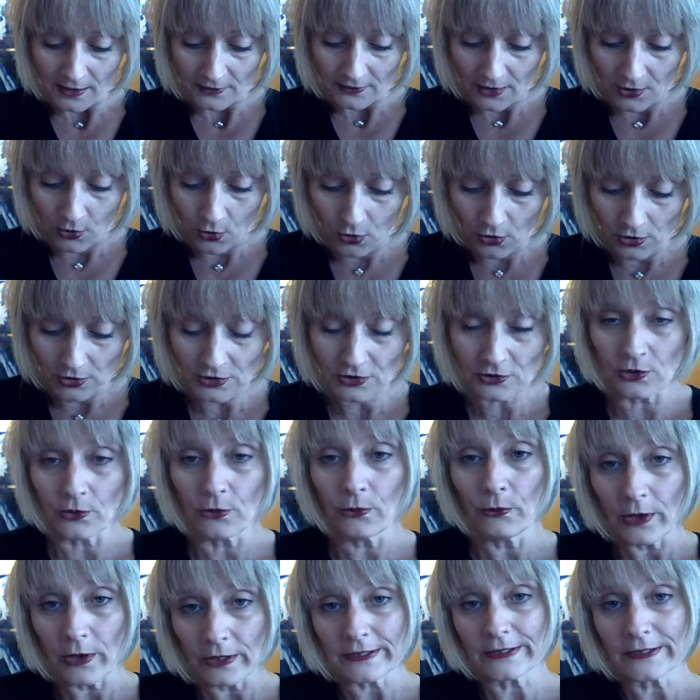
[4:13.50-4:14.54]
Also,
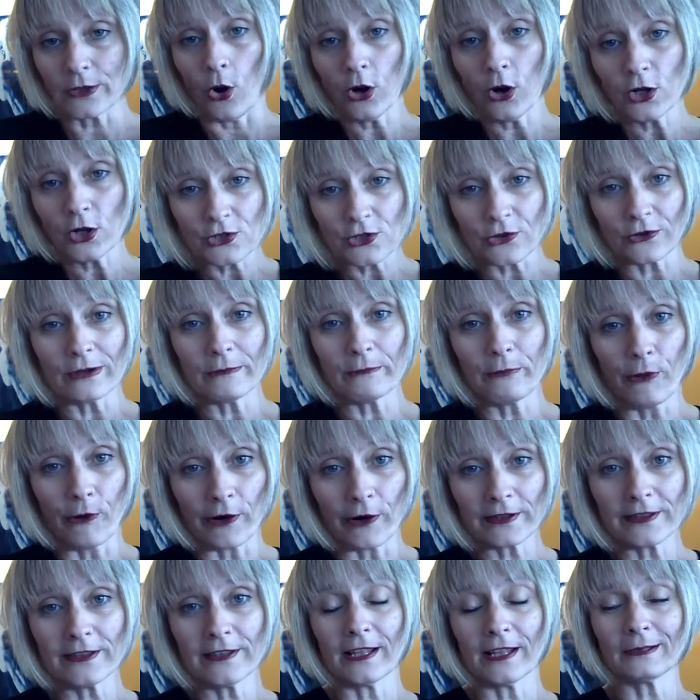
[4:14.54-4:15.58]
what's also
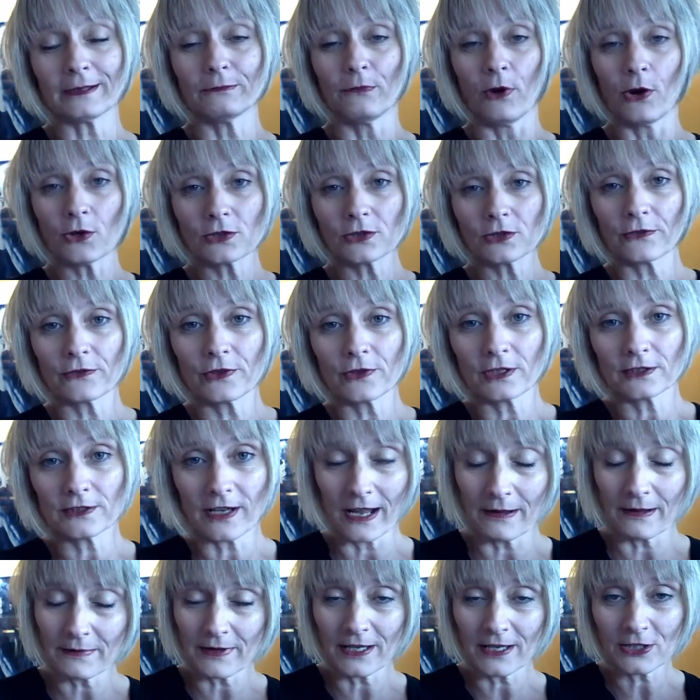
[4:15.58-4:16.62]
important, that most of the
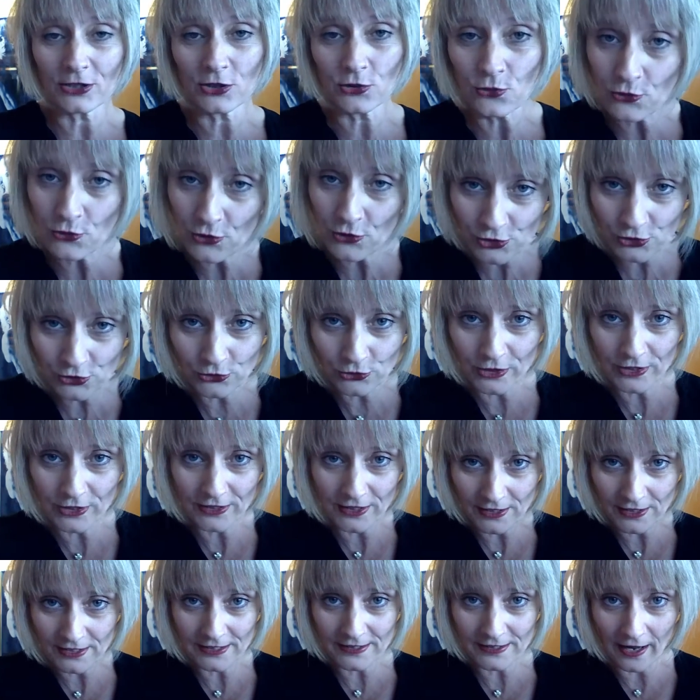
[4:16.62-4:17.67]
time, guess who is doing
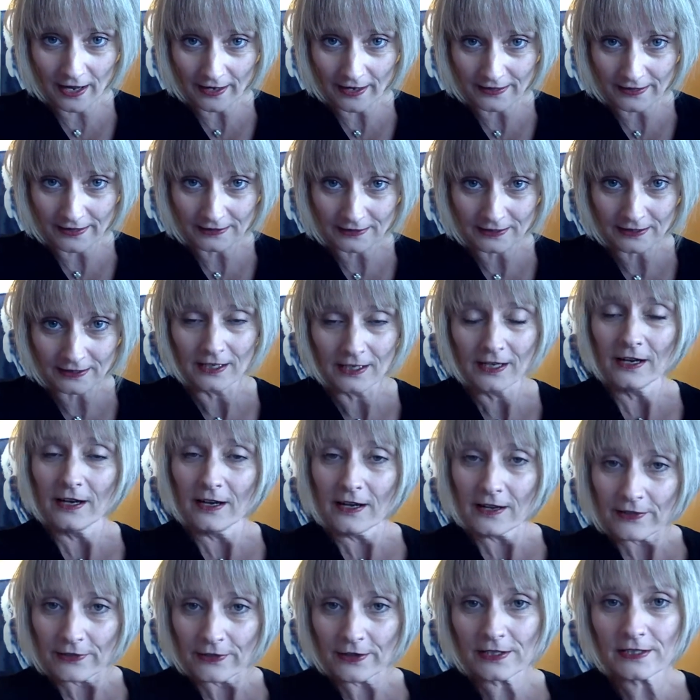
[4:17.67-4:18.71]
this diet?
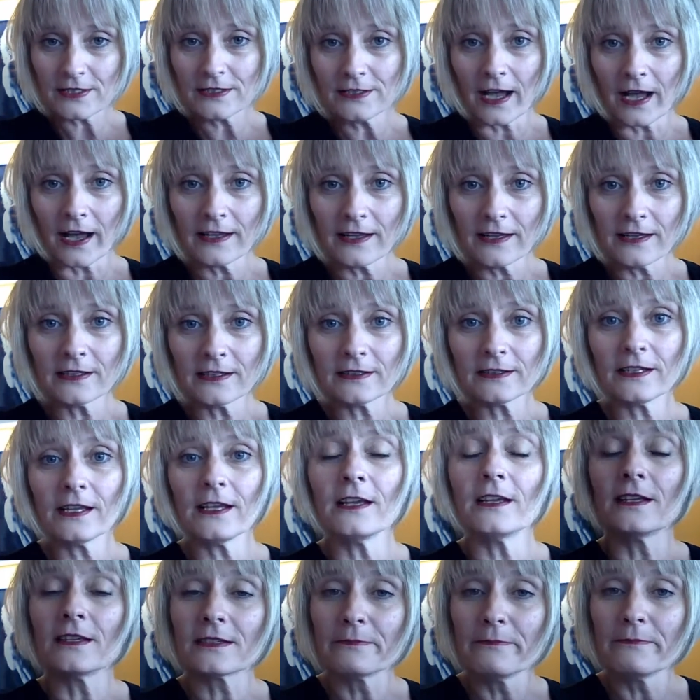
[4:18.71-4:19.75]
This diet
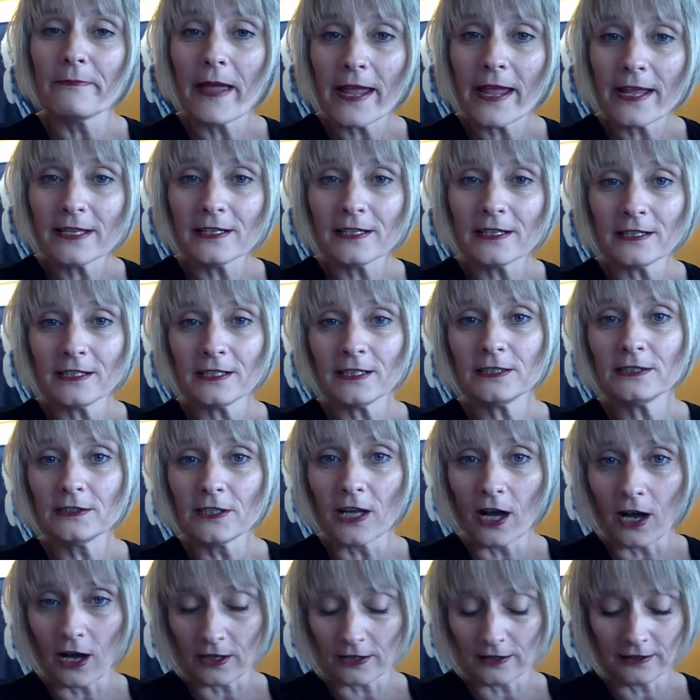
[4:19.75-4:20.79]
is mainly
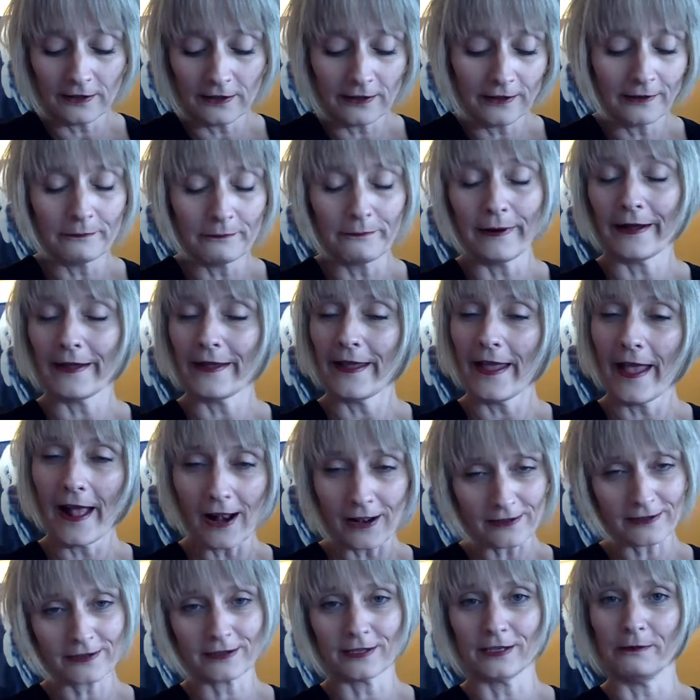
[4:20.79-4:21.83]
done by
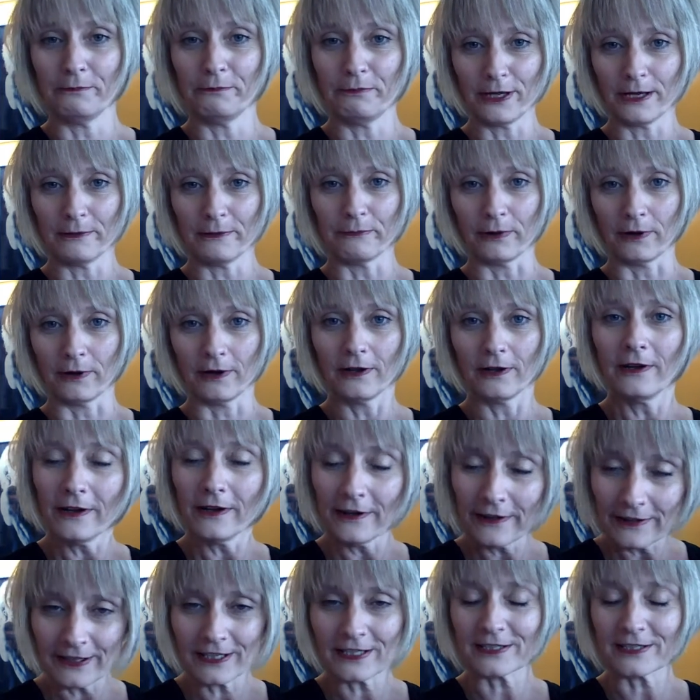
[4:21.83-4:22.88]
healthy people.
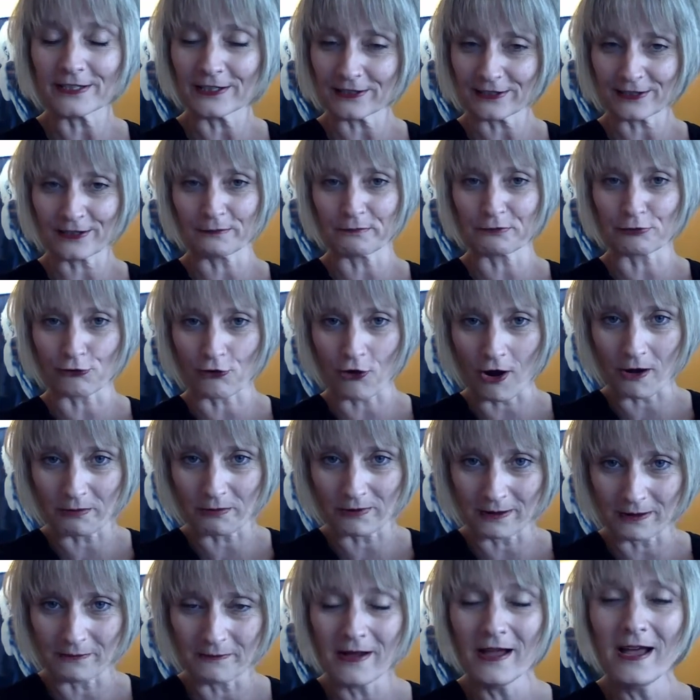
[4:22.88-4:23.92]
This is the
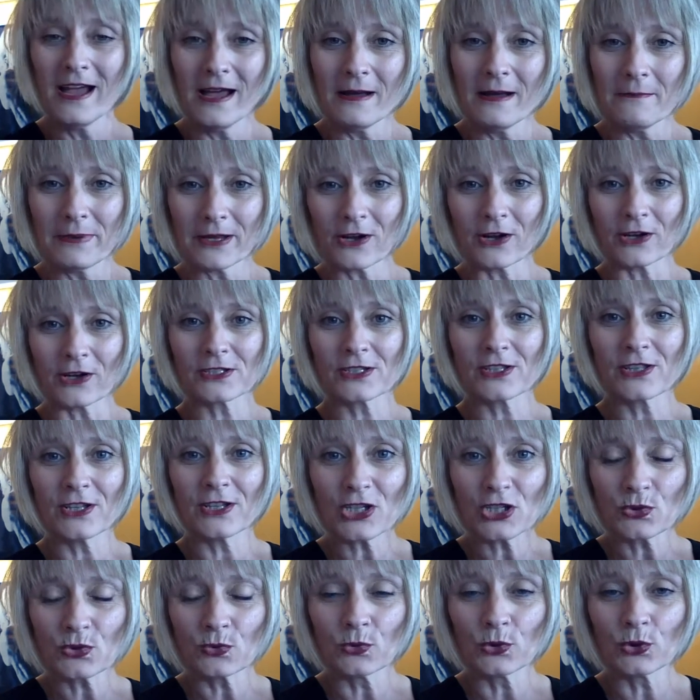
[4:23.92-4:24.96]
problem, because this
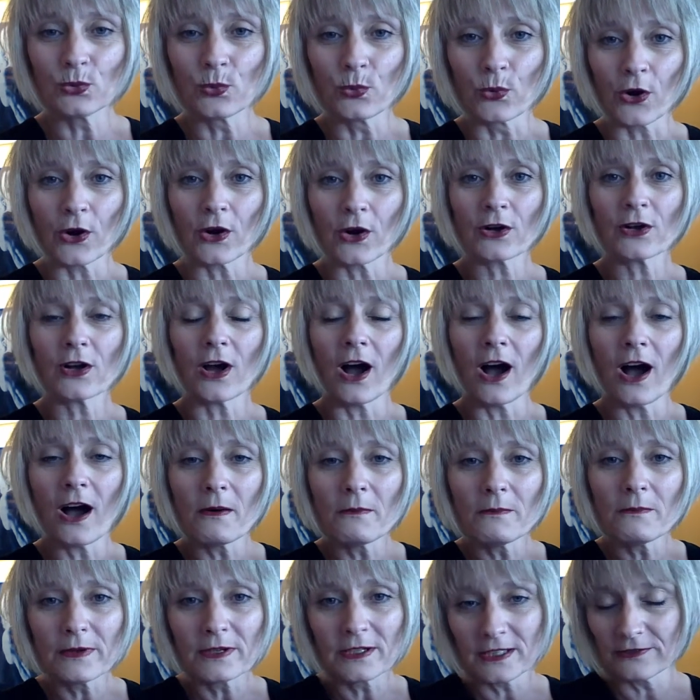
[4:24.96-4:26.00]
would work
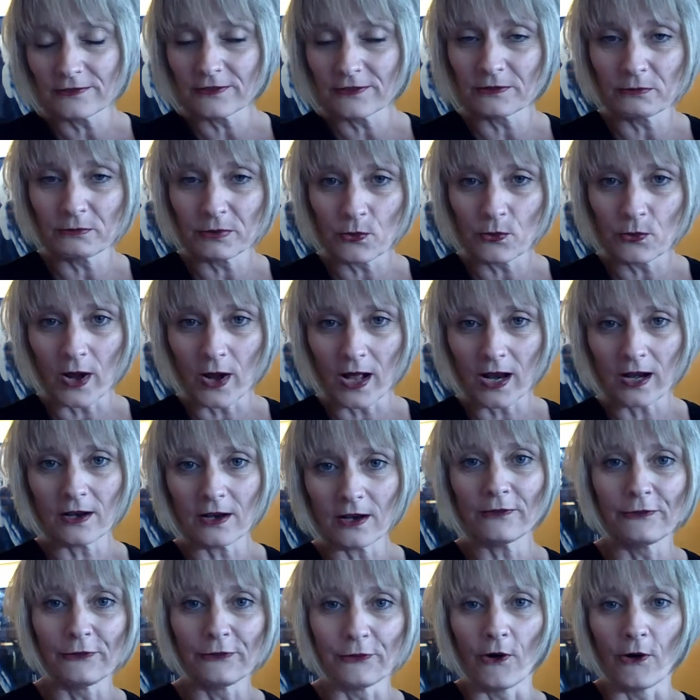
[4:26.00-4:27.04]
unbelievably well
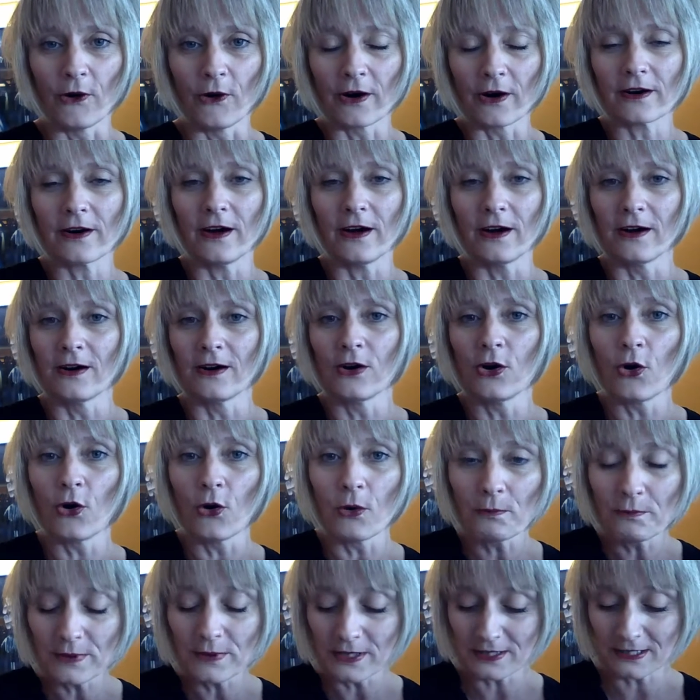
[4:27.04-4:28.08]
for
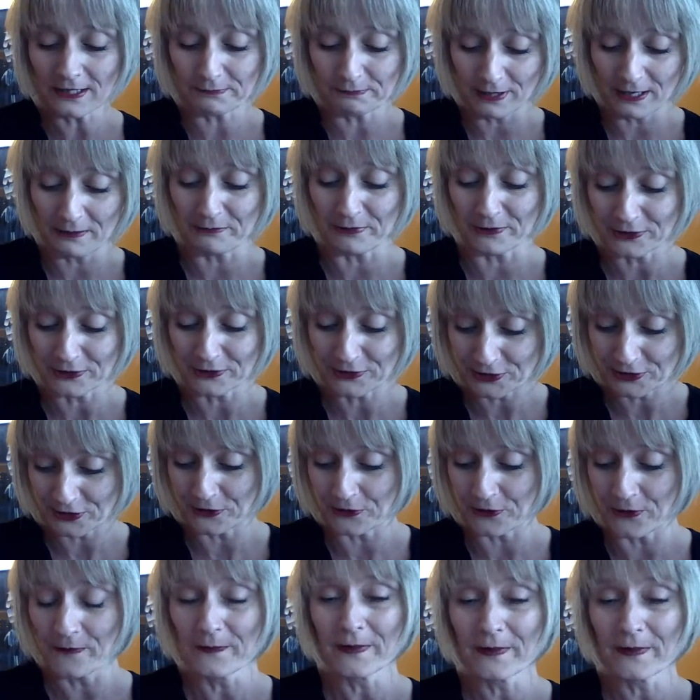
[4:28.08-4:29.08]
obese people too.